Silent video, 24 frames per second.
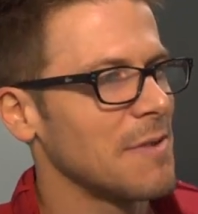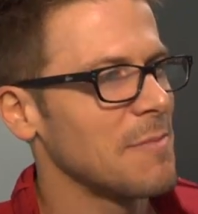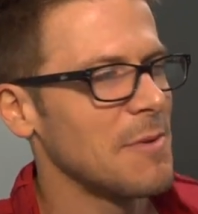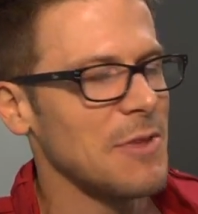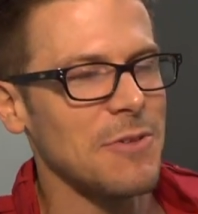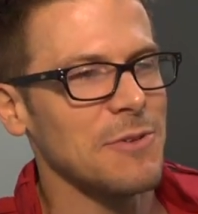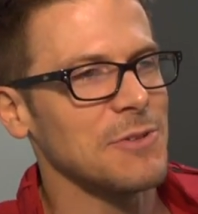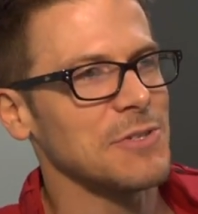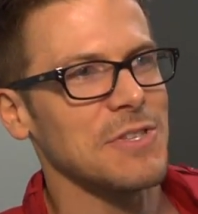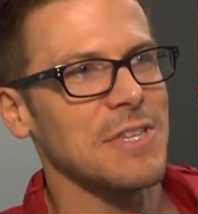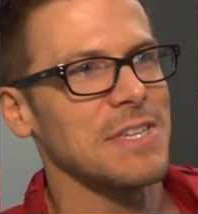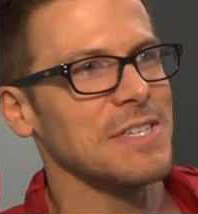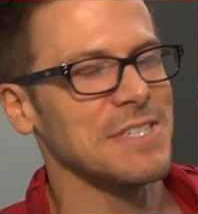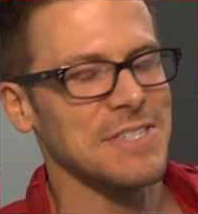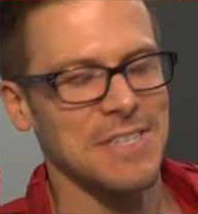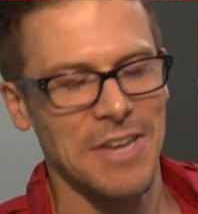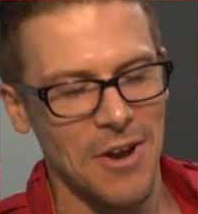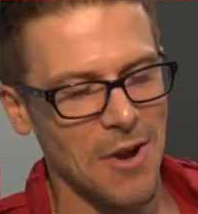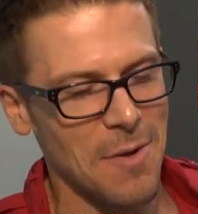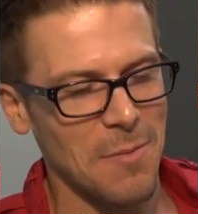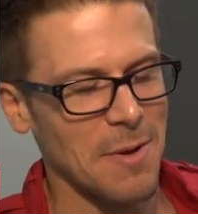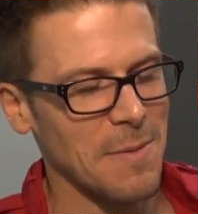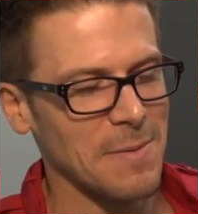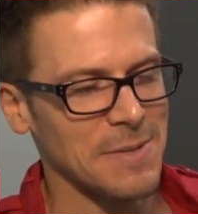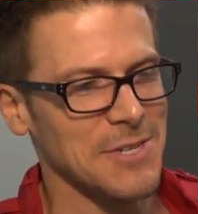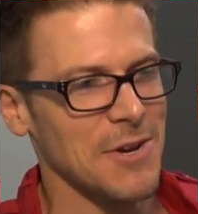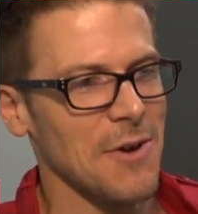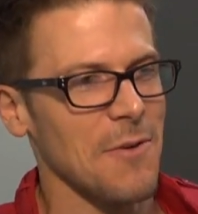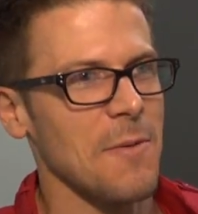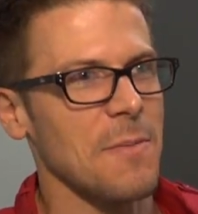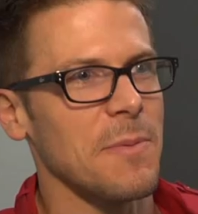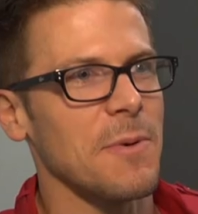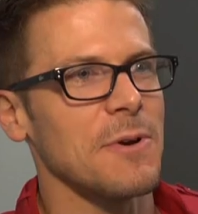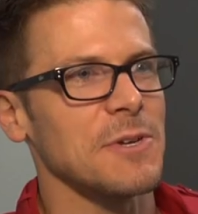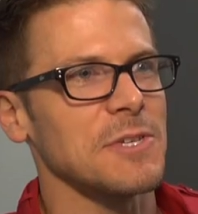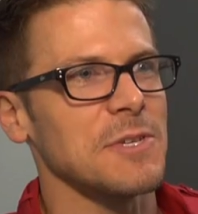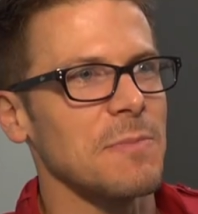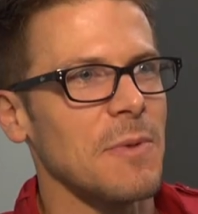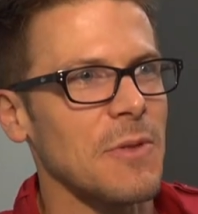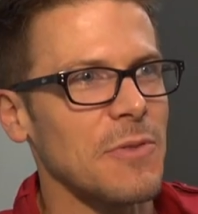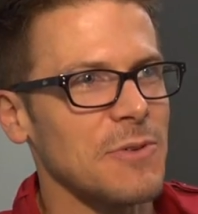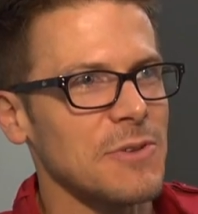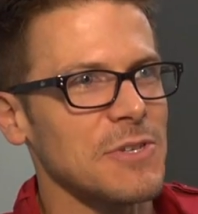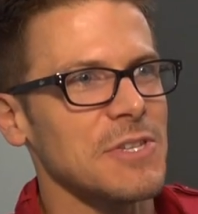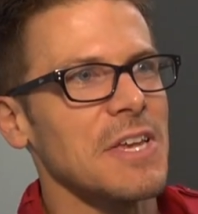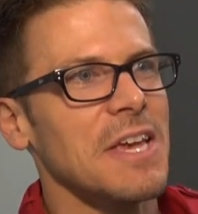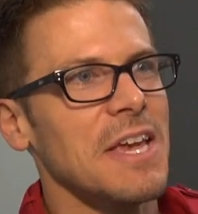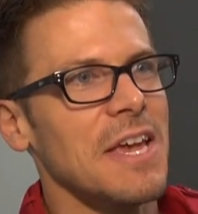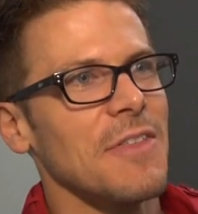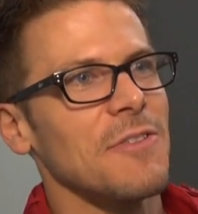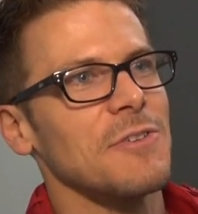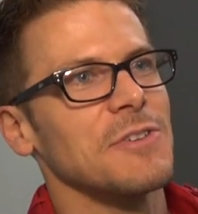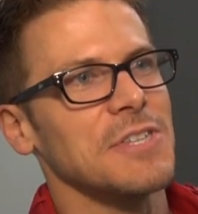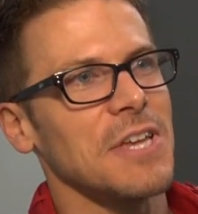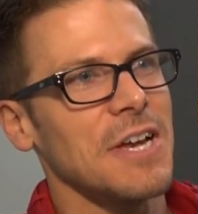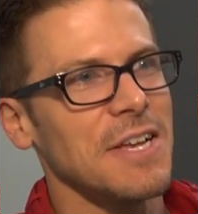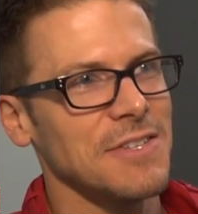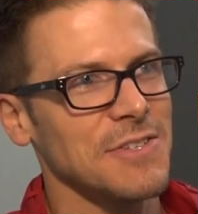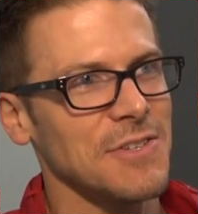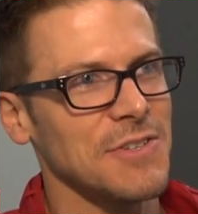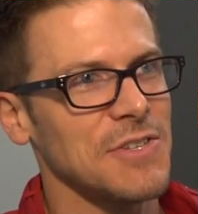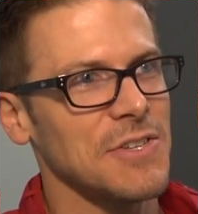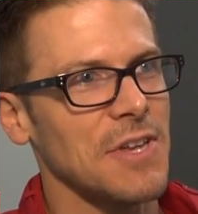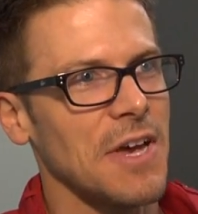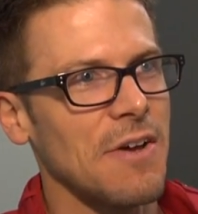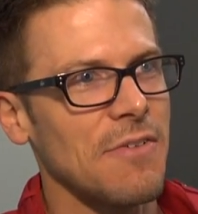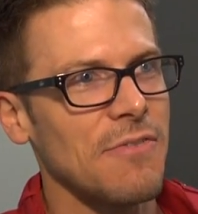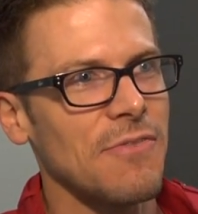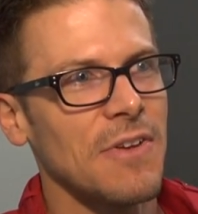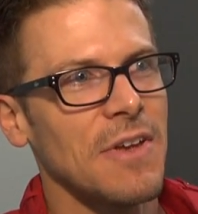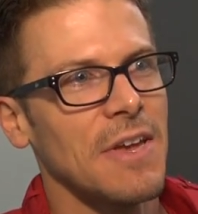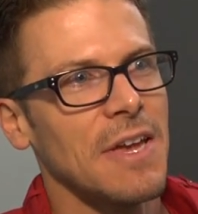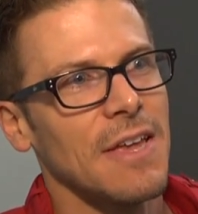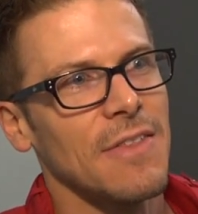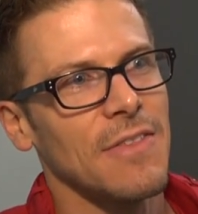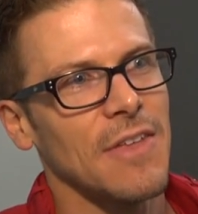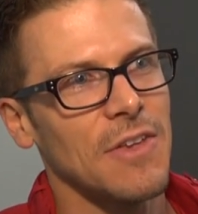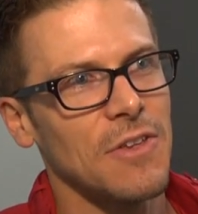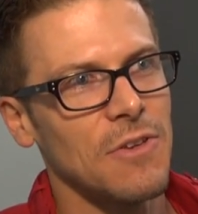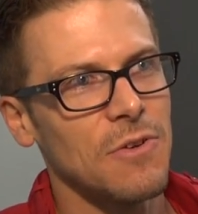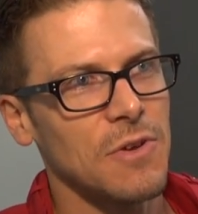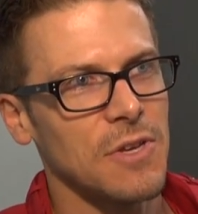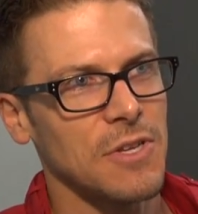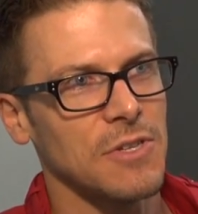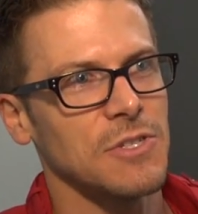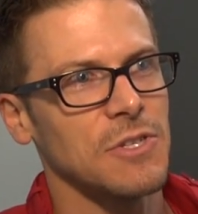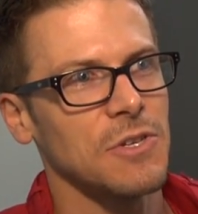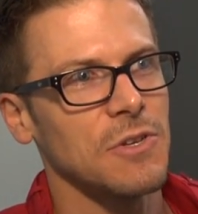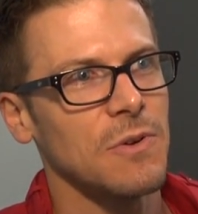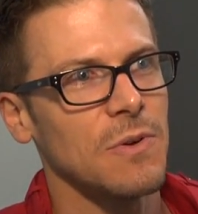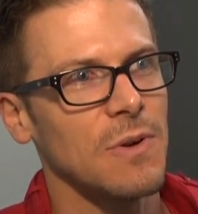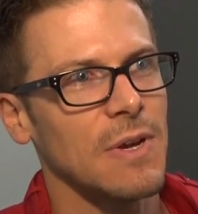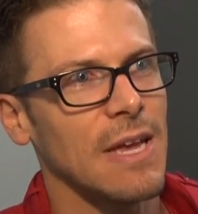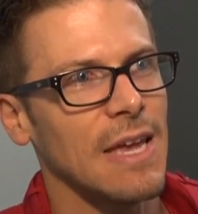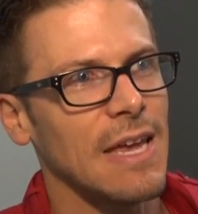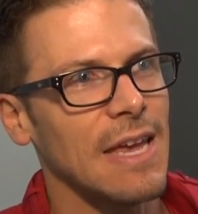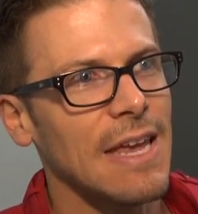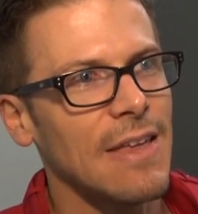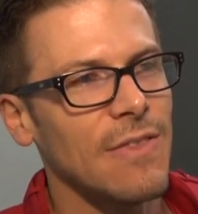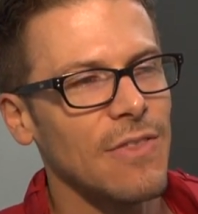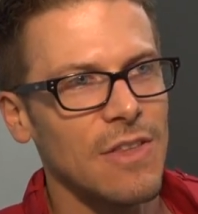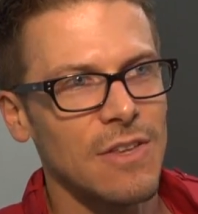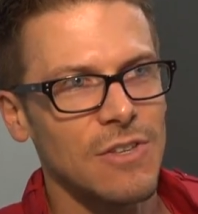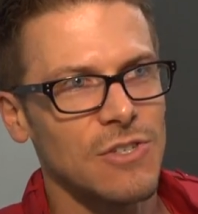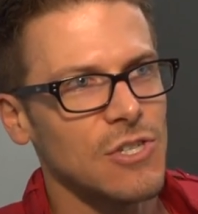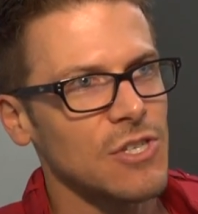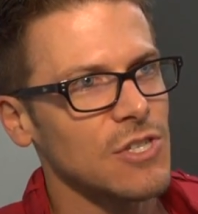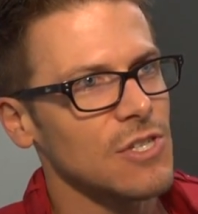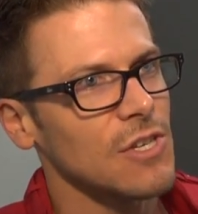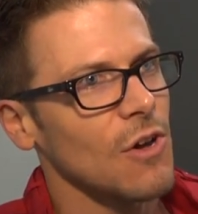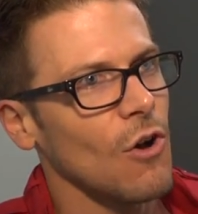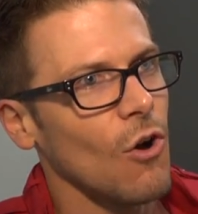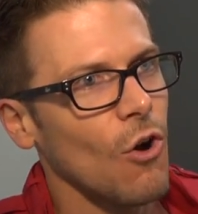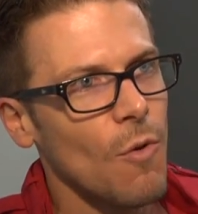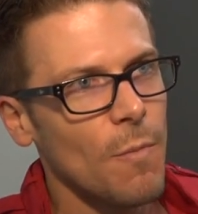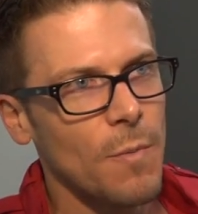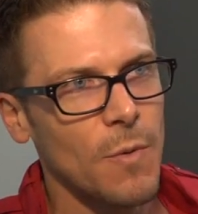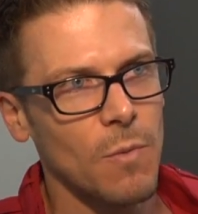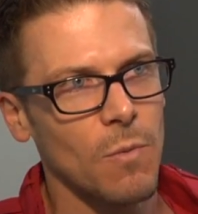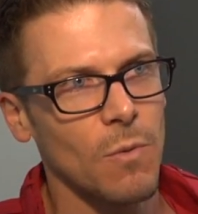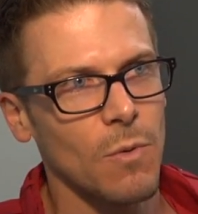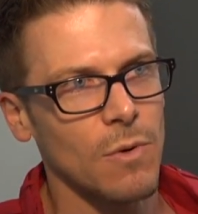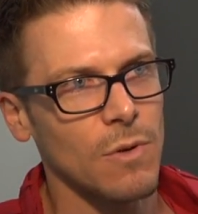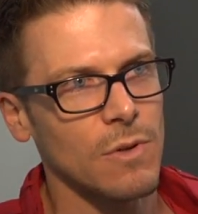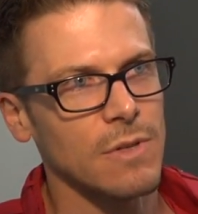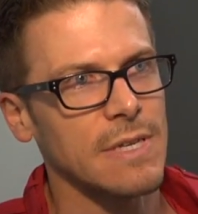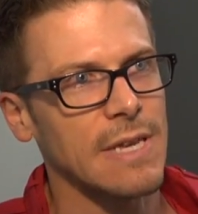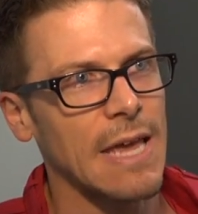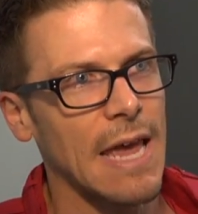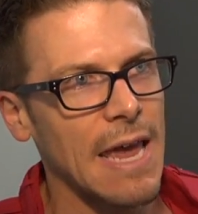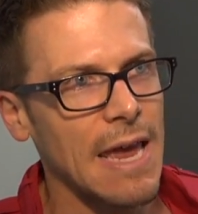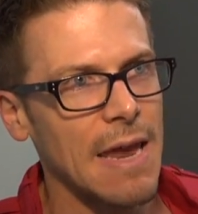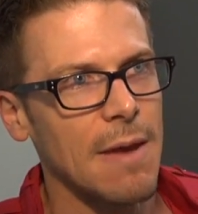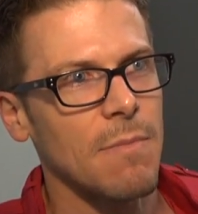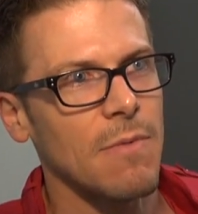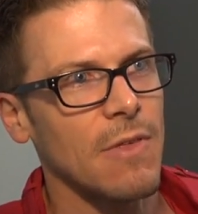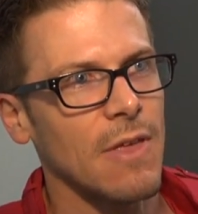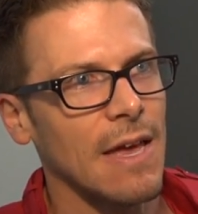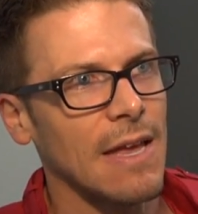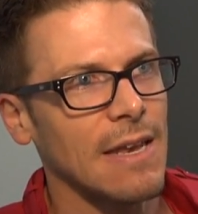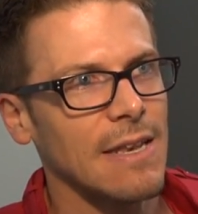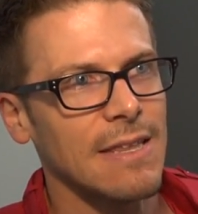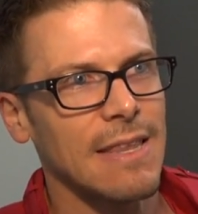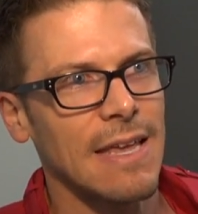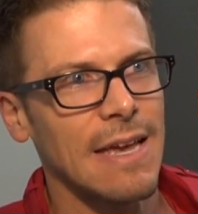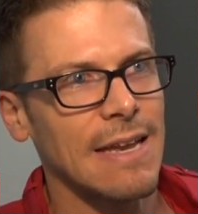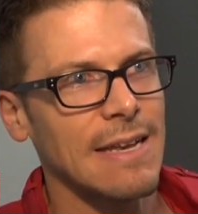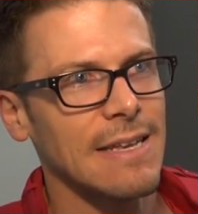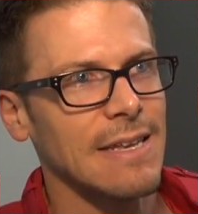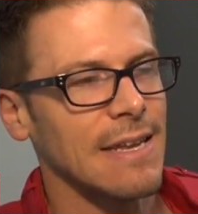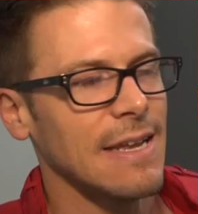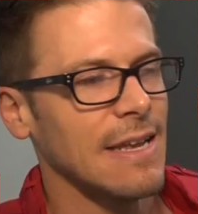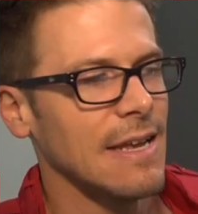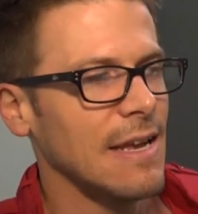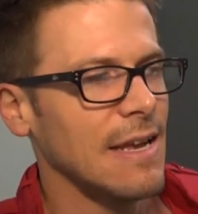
I mean, that's terrible. I'm a terrible person, but there's tons of stuff that you can do in the just open world game that